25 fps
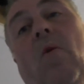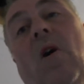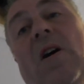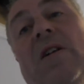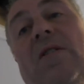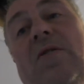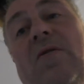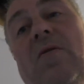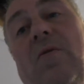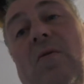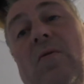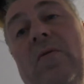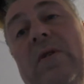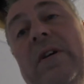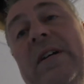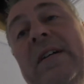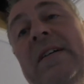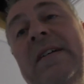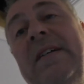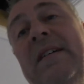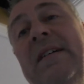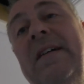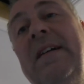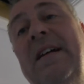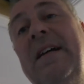one corner,
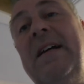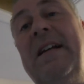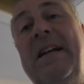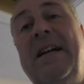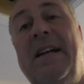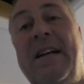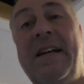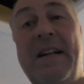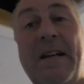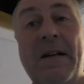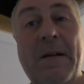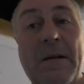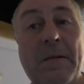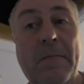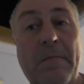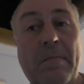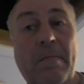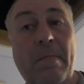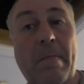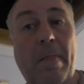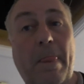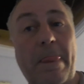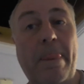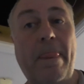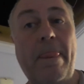
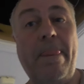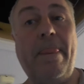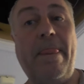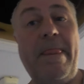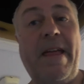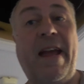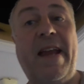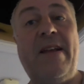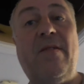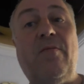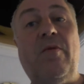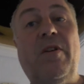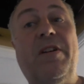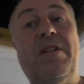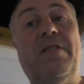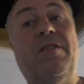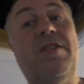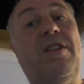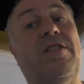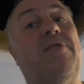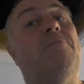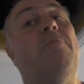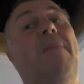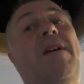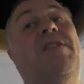then we can
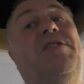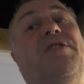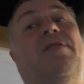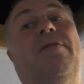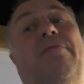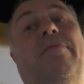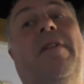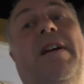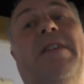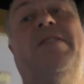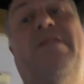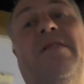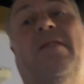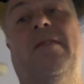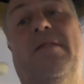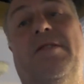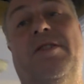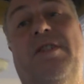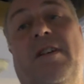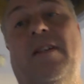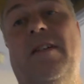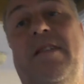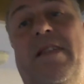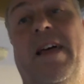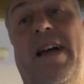just measure the rest. I'll
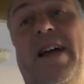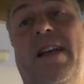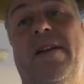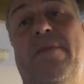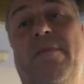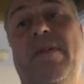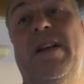show you that in a